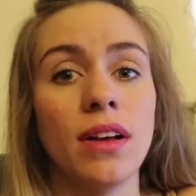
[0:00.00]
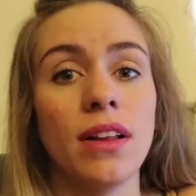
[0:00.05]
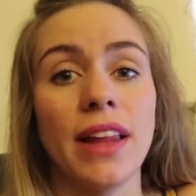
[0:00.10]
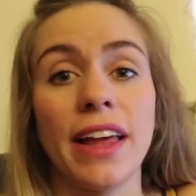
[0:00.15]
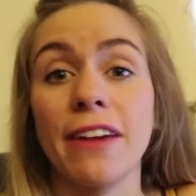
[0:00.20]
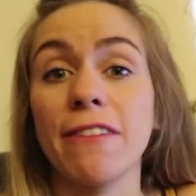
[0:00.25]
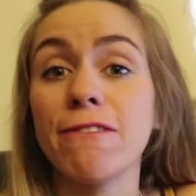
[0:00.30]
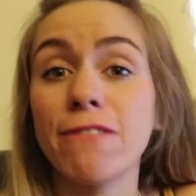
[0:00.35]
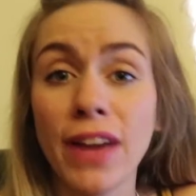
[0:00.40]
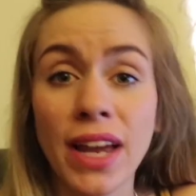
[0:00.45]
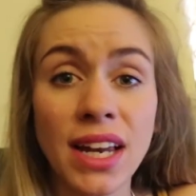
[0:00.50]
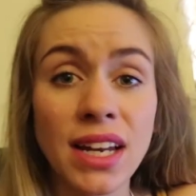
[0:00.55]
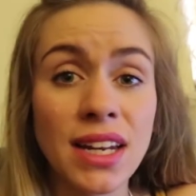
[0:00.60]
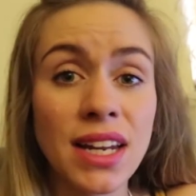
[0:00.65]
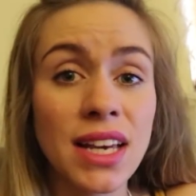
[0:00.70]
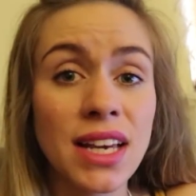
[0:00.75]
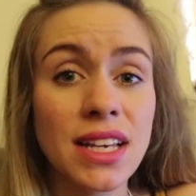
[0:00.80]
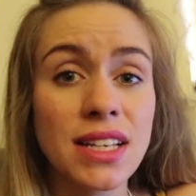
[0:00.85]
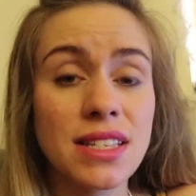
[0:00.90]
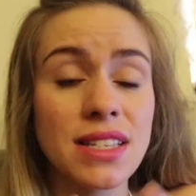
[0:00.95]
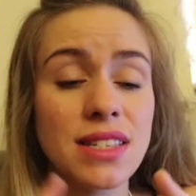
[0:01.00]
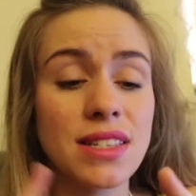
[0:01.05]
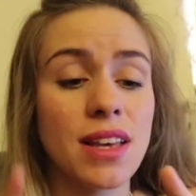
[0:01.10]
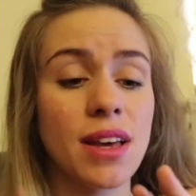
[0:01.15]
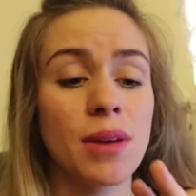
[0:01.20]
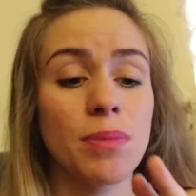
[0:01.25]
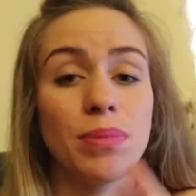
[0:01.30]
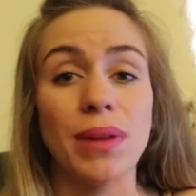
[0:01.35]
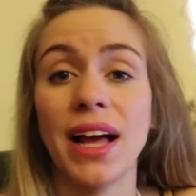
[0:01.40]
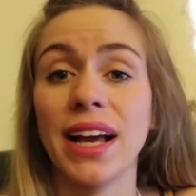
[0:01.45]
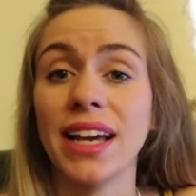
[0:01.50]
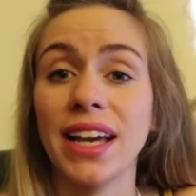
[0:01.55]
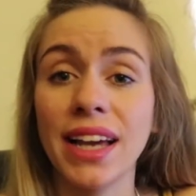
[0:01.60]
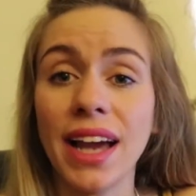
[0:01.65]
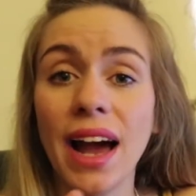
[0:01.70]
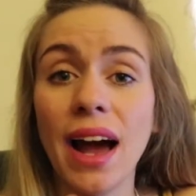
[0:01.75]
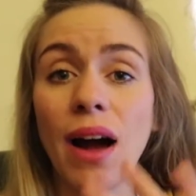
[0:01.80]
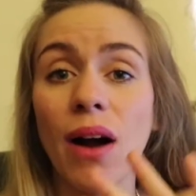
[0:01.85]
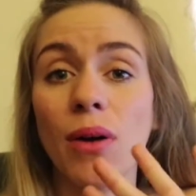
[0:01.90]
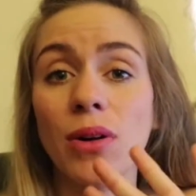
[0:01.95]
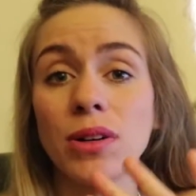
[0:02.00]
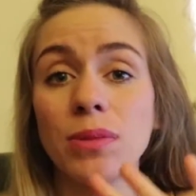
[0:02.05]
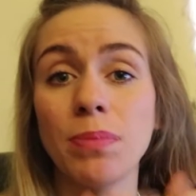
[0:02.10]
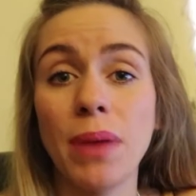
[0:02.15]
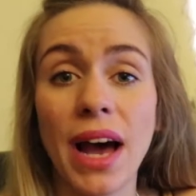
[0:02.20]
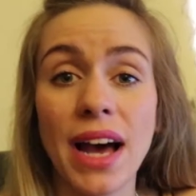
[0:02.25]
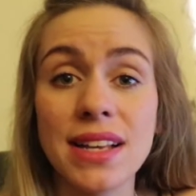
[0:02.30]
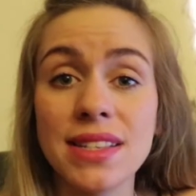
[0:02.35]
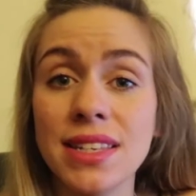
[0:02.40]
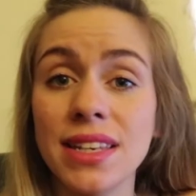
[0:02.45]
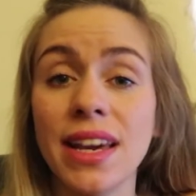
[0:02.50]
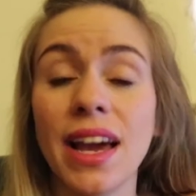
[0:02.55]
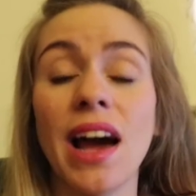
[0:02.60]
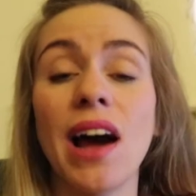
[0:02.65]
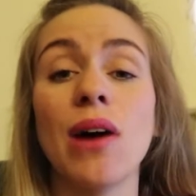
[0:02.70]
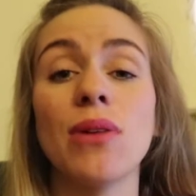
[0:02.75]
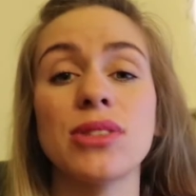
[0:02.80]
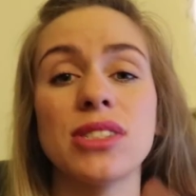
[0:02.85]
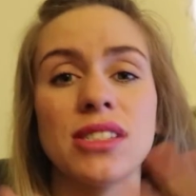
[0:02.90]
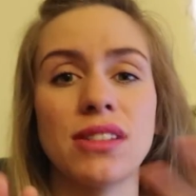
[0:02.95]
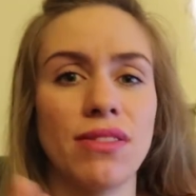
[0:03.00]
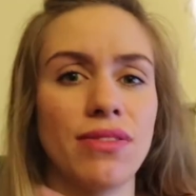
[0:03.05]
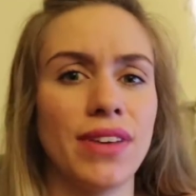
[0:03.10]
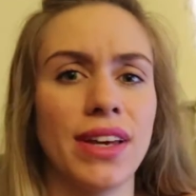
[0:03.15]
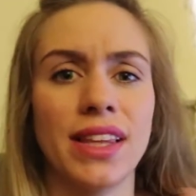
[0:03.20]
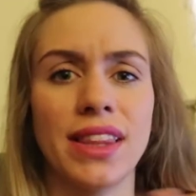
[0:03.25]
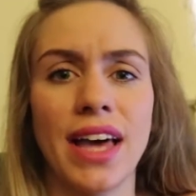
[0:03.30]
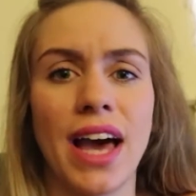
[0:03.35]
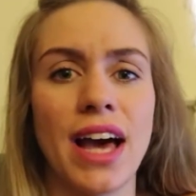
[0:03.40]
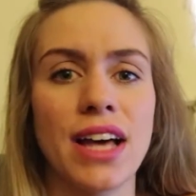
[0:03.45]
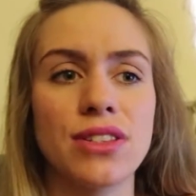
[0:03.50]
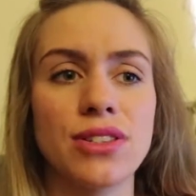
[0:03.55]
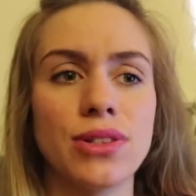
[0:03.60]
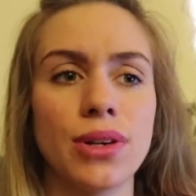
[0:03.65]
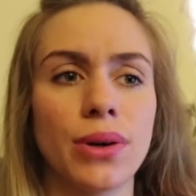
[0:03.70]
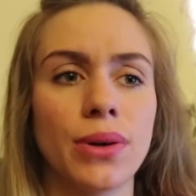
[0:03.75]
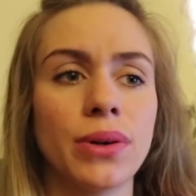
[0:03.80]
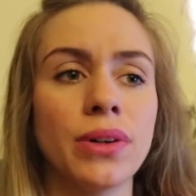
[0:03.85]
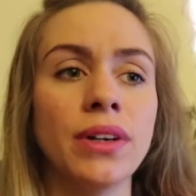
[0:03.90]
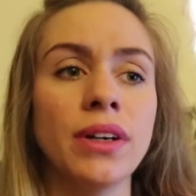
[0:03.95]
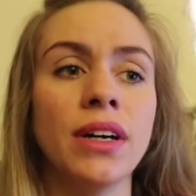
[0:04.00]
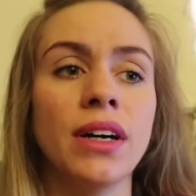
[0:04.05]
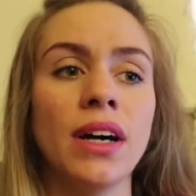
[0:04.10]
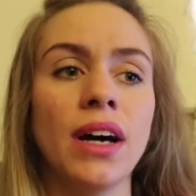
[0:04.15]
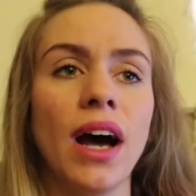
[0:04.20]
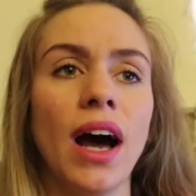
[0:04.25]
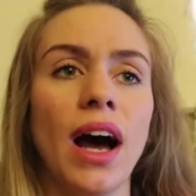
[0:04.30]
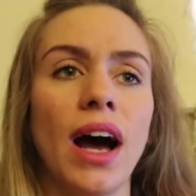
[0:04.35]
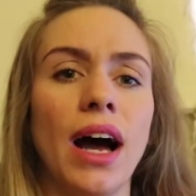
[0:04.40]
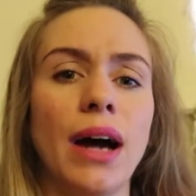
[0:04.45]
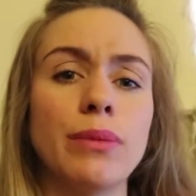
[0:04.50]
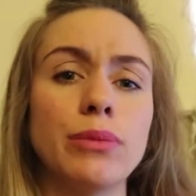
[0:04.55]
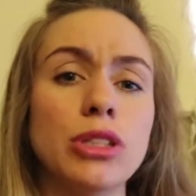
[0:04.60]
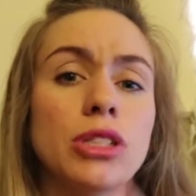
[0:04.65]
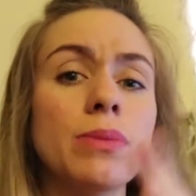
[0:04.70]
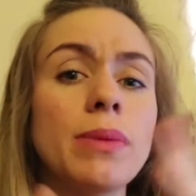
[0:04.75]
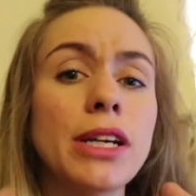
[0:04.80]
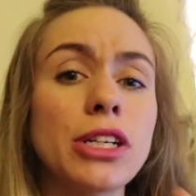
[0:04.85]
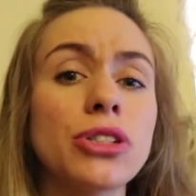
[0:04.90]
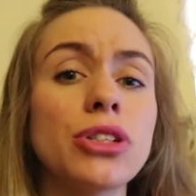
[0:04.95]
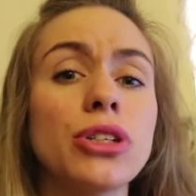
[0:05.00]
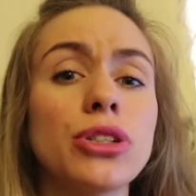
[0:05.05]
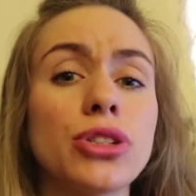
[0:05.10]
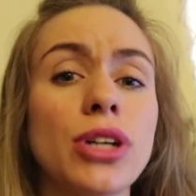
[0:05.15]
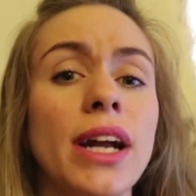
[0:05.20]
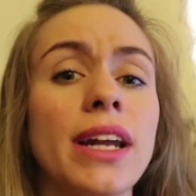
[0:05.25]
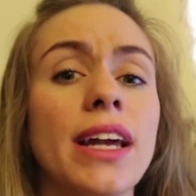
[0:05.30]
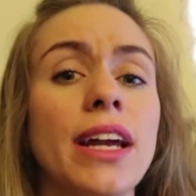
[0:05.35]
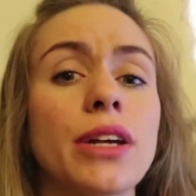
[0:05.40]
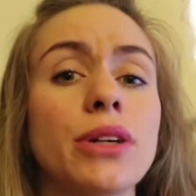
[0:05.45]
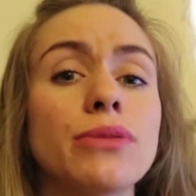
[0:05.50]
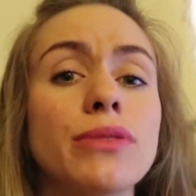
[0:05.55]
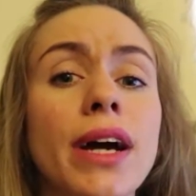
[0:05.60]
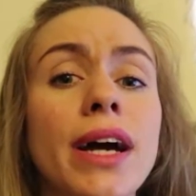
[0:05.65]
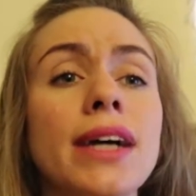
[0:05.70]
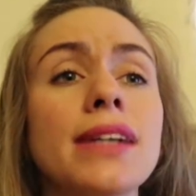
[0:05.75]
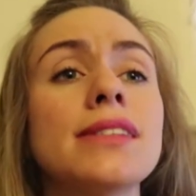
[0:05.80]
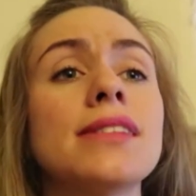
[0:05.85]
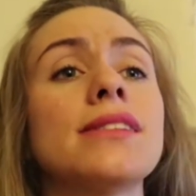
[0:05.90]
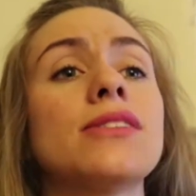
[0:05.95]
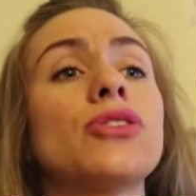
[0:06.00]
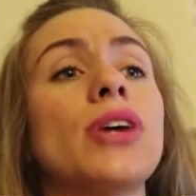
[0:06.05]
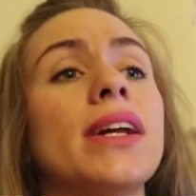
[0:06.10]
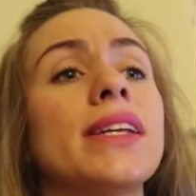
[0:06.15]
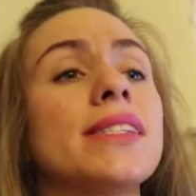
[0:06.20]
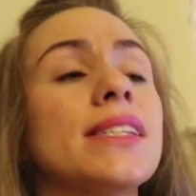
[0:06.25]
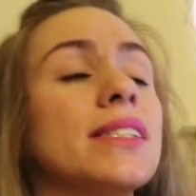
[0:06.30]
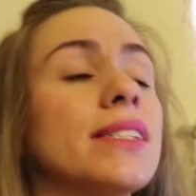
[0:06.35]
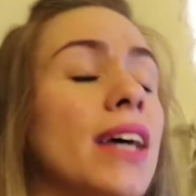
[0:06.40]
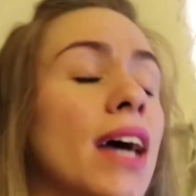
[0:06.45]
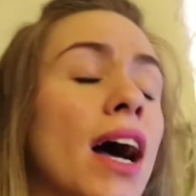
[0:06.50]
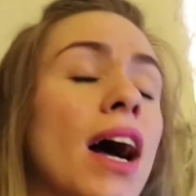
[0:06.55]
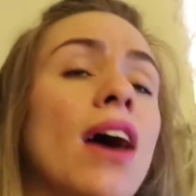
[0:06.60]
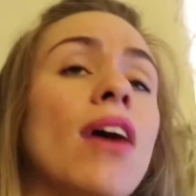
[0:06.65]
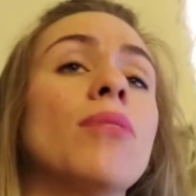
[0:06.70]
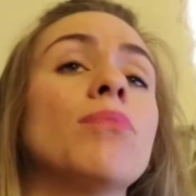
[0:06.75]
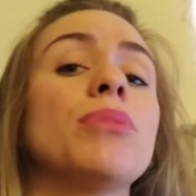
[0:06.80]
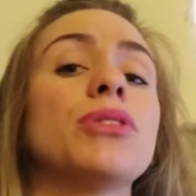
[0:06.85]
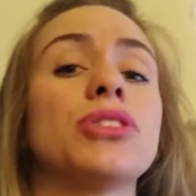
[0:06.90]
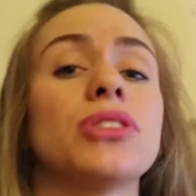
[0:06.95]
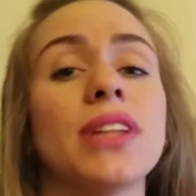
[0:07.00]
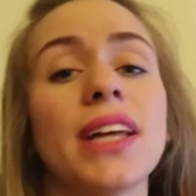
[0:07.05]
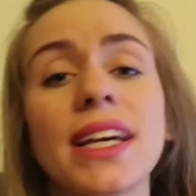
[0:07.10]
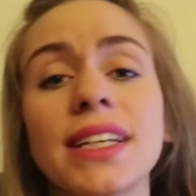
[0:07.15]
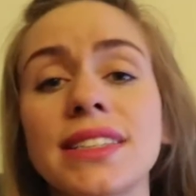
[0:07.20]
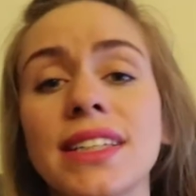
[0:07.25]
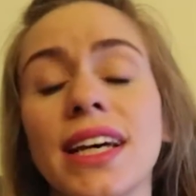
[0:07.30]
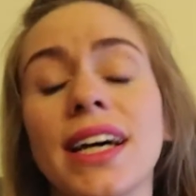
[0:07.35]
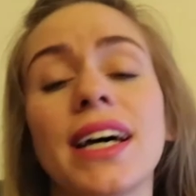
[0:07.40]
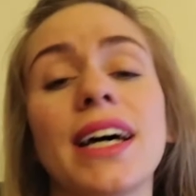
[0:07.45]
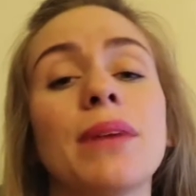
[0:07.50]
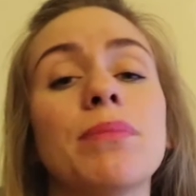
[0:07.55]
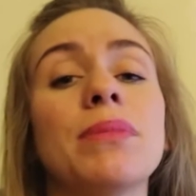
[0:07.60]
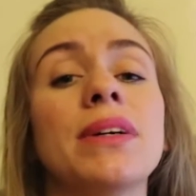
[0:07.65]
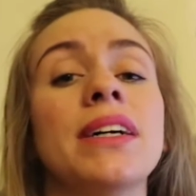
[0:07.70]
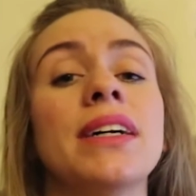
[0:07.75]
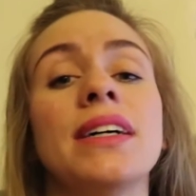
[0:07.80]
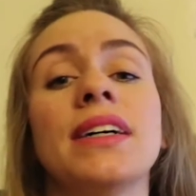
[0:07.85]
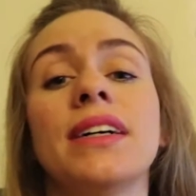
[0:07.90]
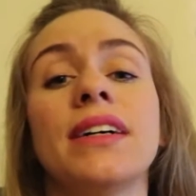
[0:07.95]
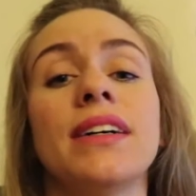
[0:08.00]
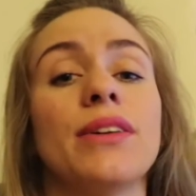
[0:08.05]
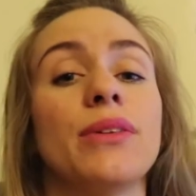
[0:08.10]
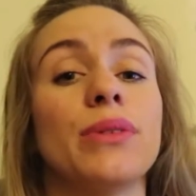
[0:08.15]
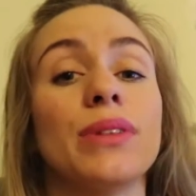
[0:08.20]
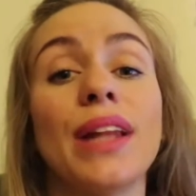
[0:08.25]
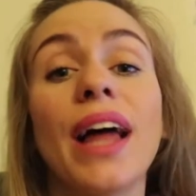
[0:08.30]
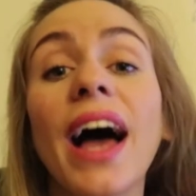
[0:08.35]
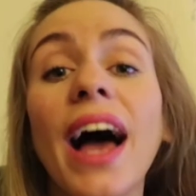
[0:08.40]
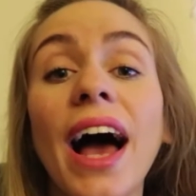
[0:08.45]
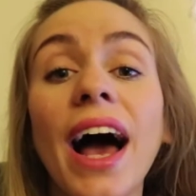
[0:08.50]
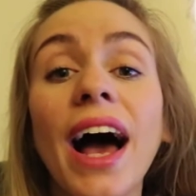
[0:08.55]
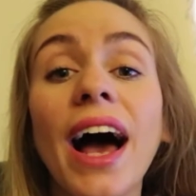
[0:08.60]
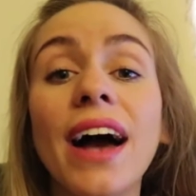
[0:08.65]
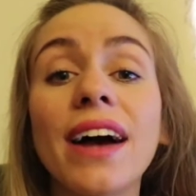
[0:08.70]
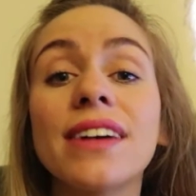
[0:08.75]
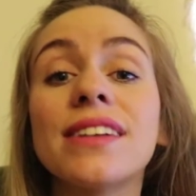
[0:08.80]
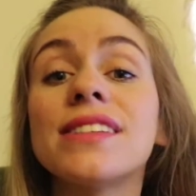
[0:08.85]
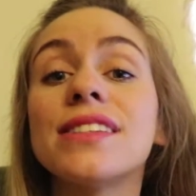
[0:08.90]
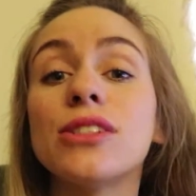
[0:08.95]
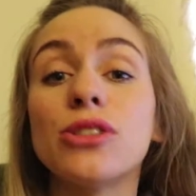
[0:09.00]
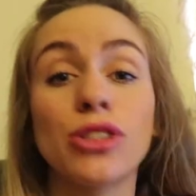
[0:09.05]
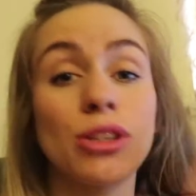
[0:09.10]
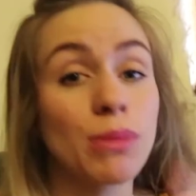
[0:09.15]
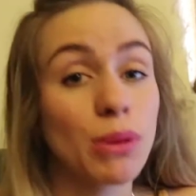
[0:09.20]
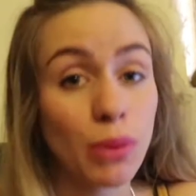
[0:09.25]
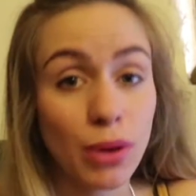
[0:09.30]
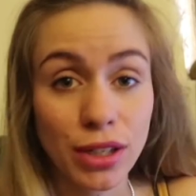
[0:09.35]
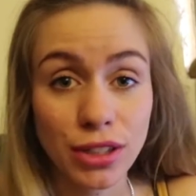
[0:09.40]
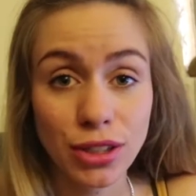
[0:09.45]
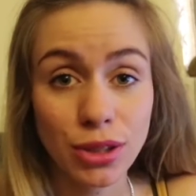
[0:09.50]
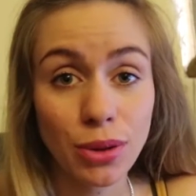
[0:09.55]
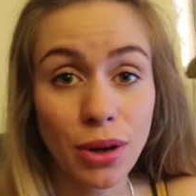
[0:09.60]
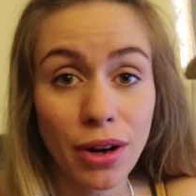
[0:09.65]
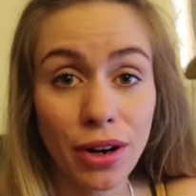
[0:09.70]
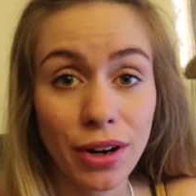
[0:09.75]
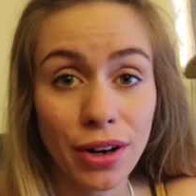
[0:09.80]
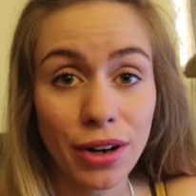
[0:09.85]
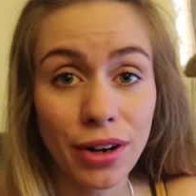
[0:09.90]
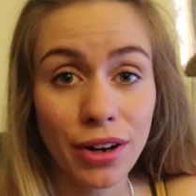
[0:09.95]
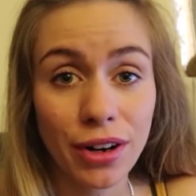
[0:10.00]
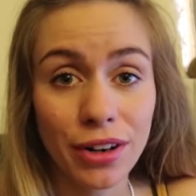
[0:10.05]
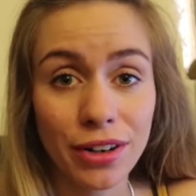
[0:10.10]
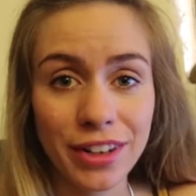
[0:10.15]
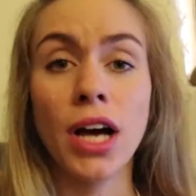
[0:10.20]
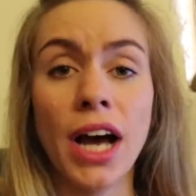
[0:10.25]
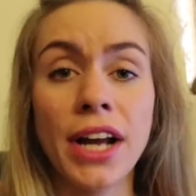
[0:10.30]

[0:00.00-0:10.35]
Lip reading: like faintness, blacking out, passing out, stuff like that. So just make sure you try to get your rest, try to sit down, put your legs up, relax, you shouldn't be working too hard.